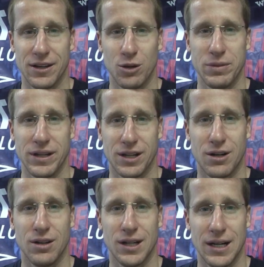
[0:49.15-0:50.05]
it'll be
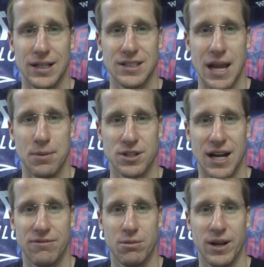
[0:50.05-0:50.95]
all taper
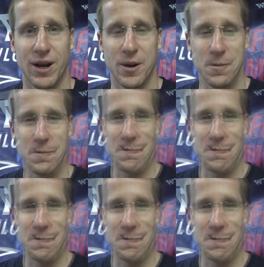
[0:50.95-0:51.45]
time from there.